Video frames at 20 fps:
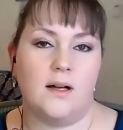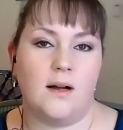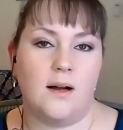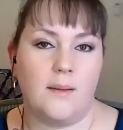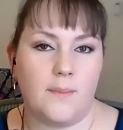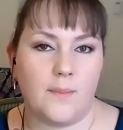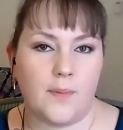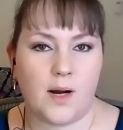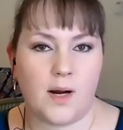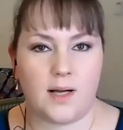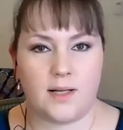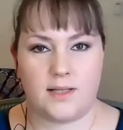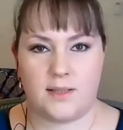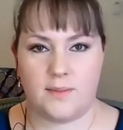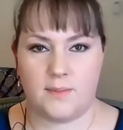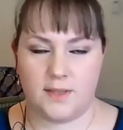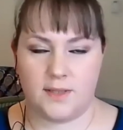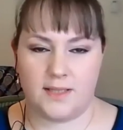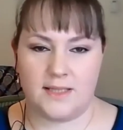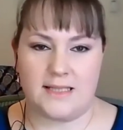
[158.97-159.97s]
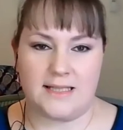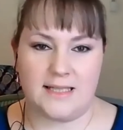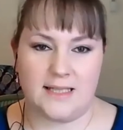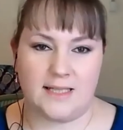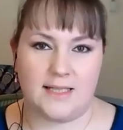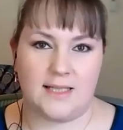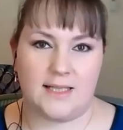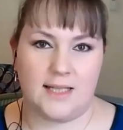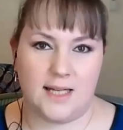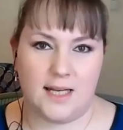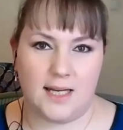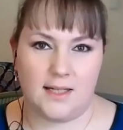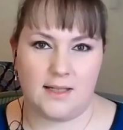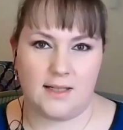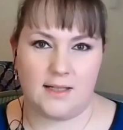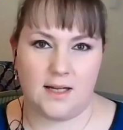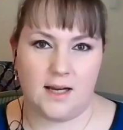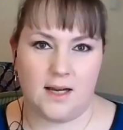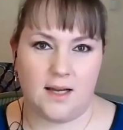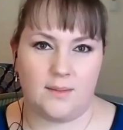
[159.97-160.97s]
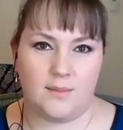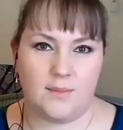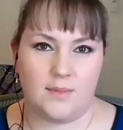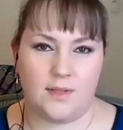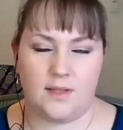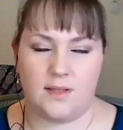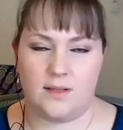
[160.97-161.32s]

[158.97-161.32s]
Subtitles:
approximately 6 to 8 times.